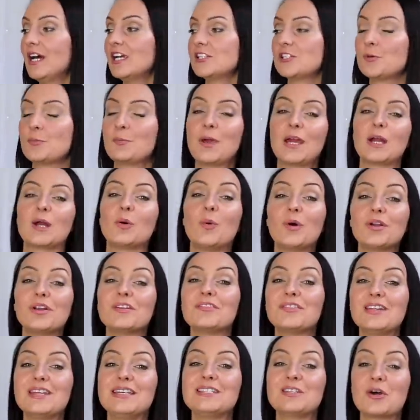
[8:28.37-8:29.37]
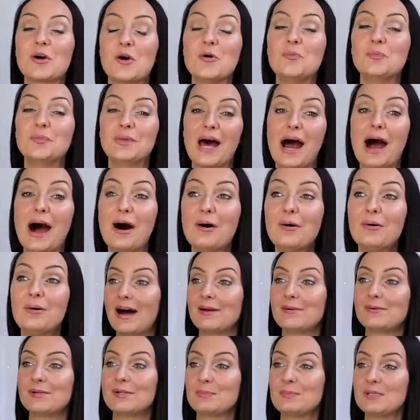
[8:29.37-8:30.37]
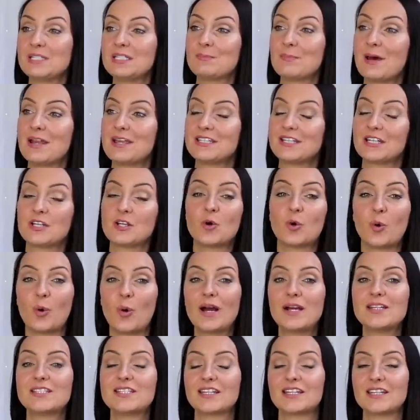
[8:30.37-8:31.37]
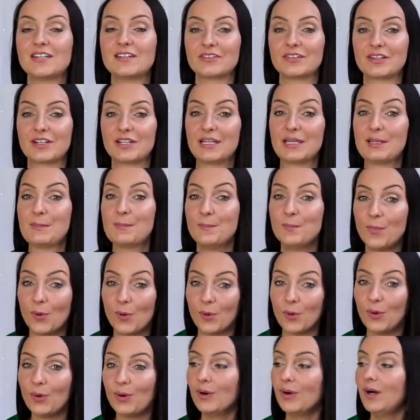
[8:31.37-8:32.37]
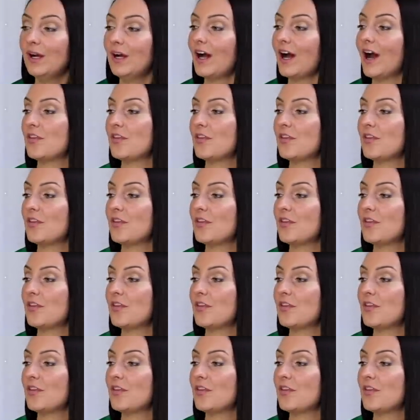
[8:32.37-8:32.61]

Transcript: To pick one of these up now, I would be spending quite significantly more